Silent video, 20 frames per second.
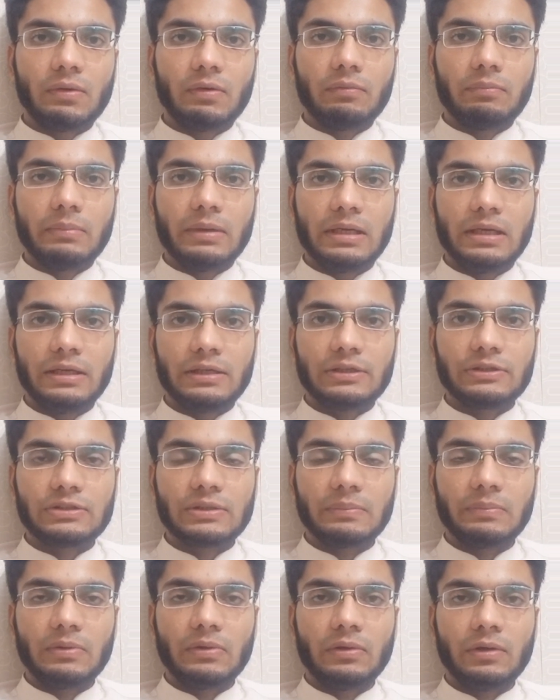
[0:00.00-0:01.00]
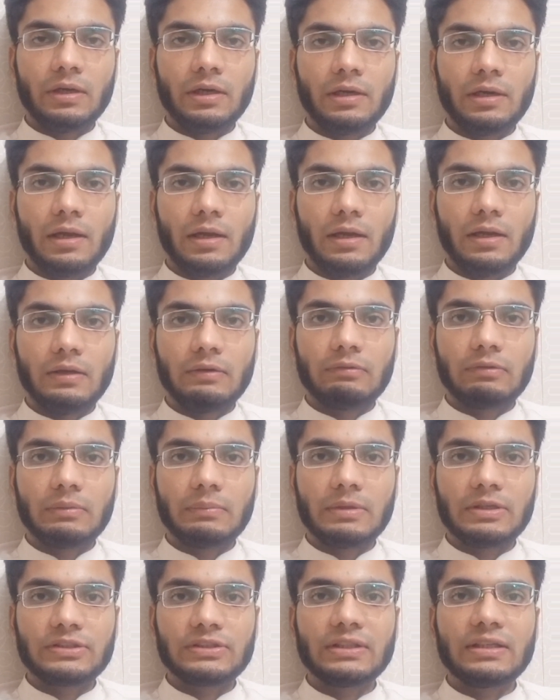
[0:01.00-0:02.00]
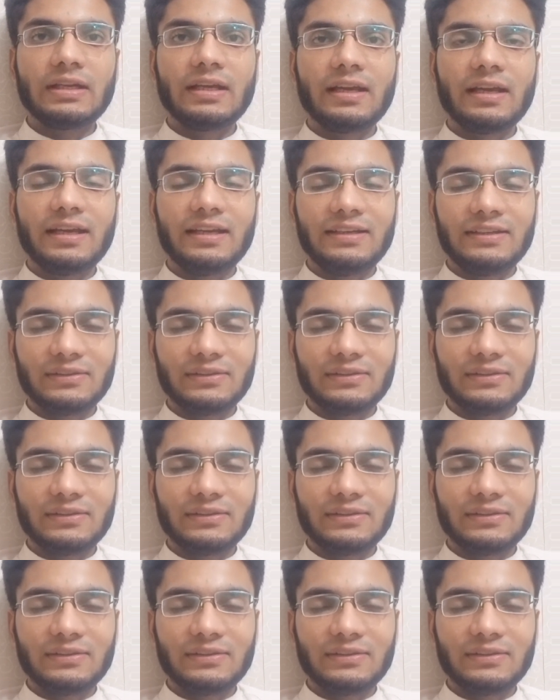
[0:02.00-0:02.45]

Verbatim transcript: of my latest uploaded information and